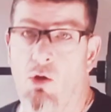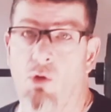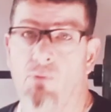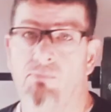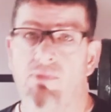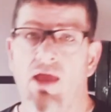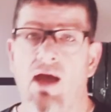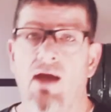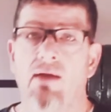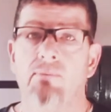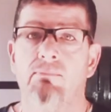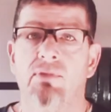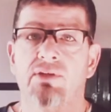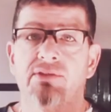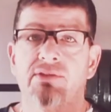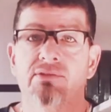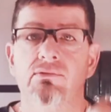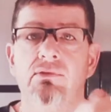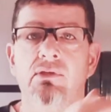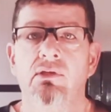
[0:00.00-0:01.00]
not, but
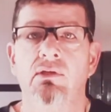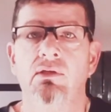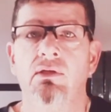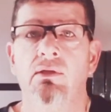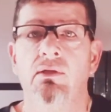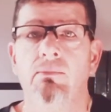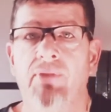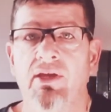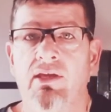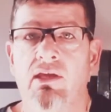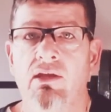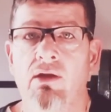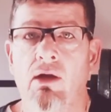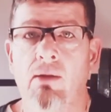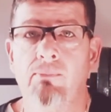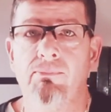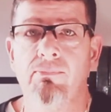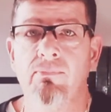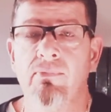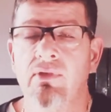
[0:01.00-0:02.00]
pick it
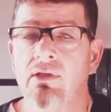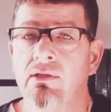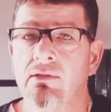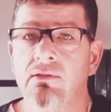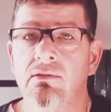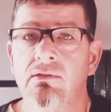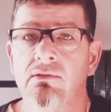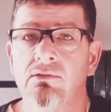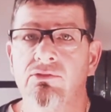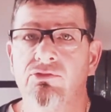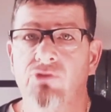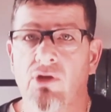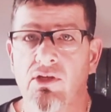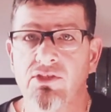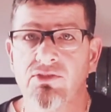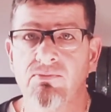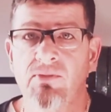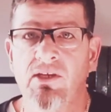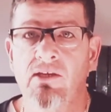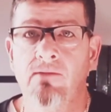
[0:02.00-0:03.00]
up
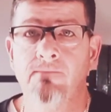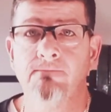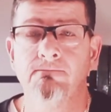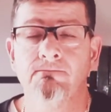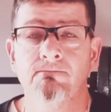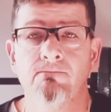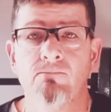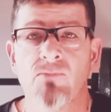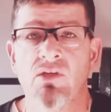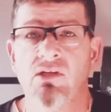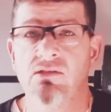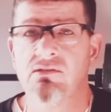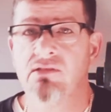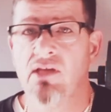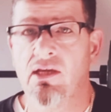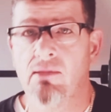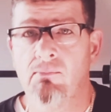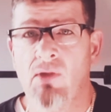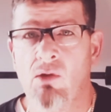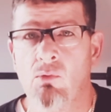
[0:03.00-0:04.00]
Trust me,
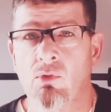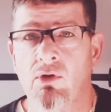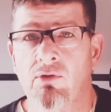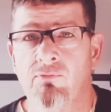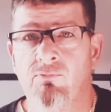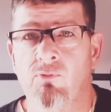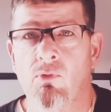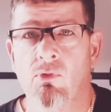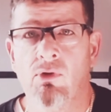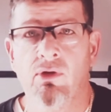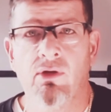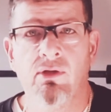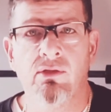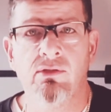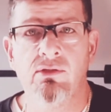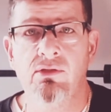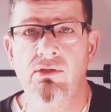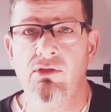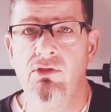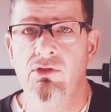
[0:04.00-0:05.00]
take my word for it.
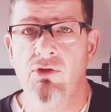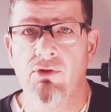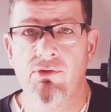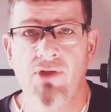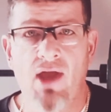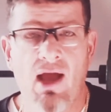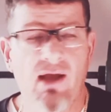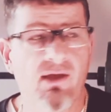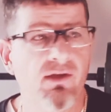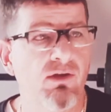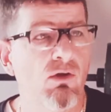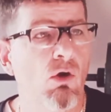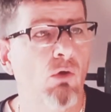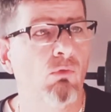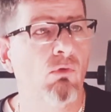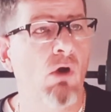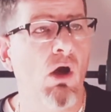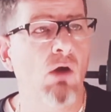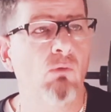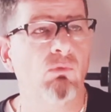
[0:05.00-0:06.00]
You're not going to go
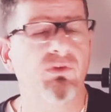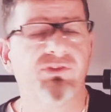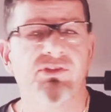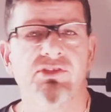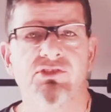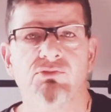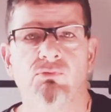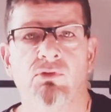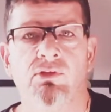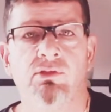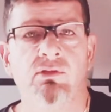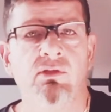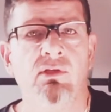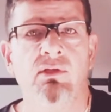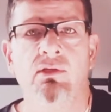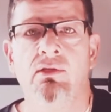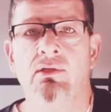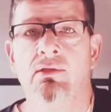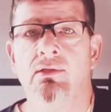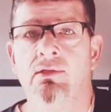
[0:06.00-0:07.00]
wrong with this one.
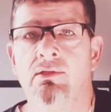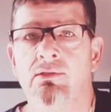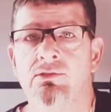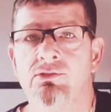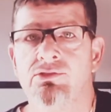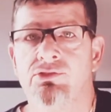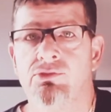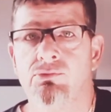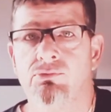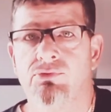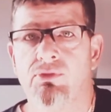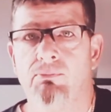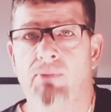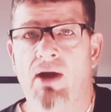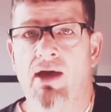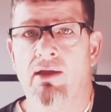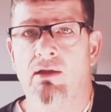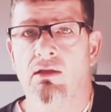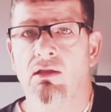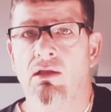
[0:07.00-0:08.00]
Shoot, the
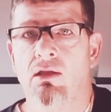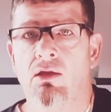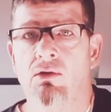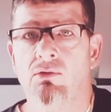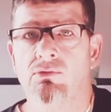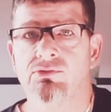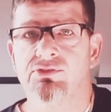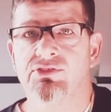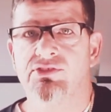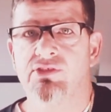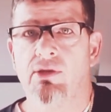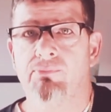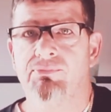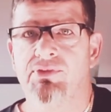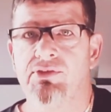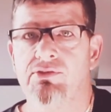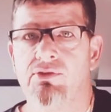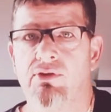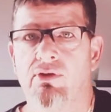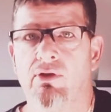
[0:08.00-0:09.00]
bottle alone's
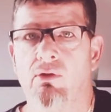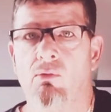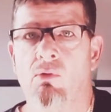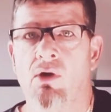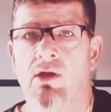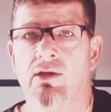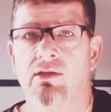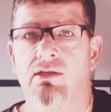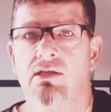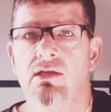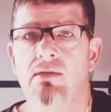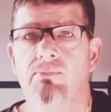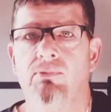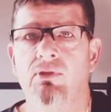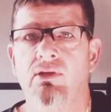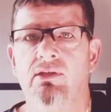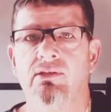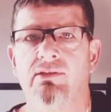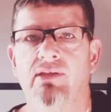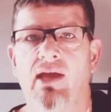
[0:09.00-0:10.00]
something you're going to want to keep.
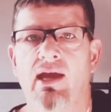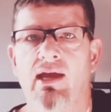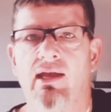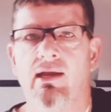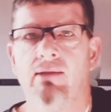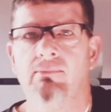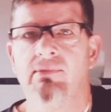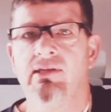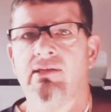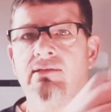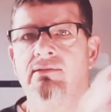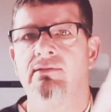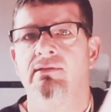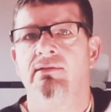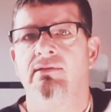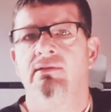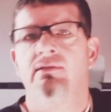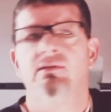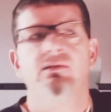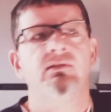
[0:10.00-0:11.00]
Look at that. I mean,
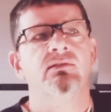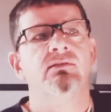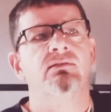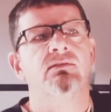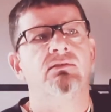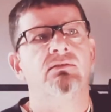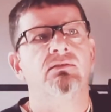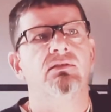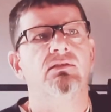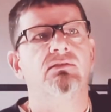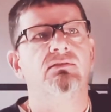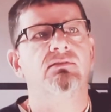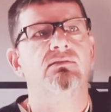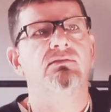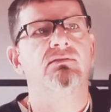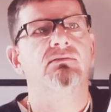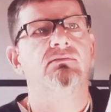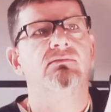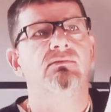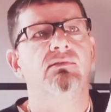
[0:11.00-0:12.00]

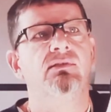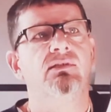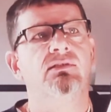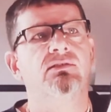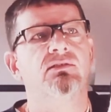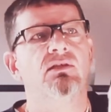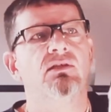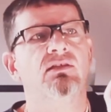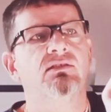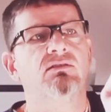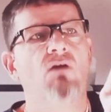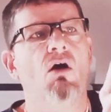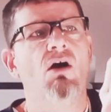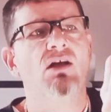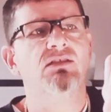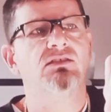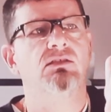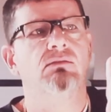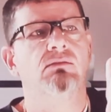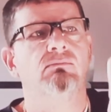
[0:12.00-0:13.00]
it's it's it's
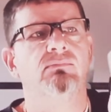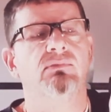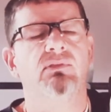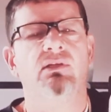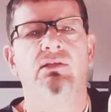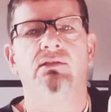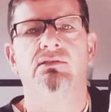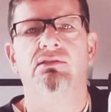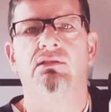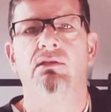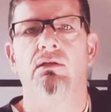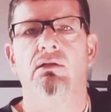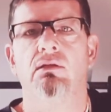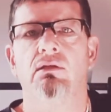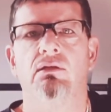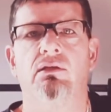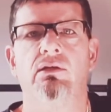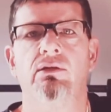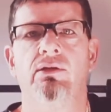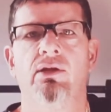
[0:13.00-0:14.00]
awesome. It's going to look
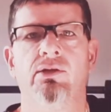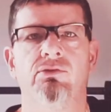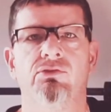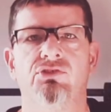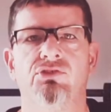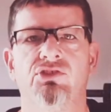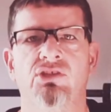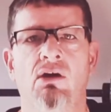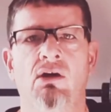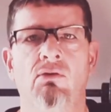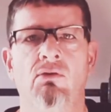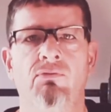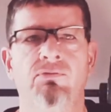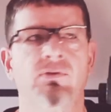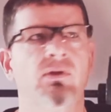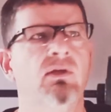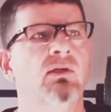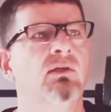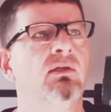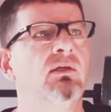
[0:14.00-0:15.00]
good on your
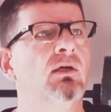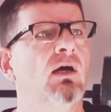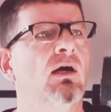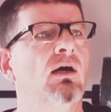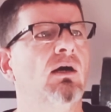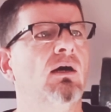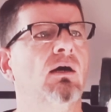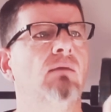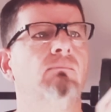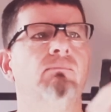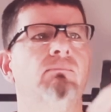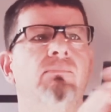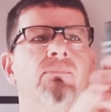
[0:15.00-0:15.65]
shelf. Um,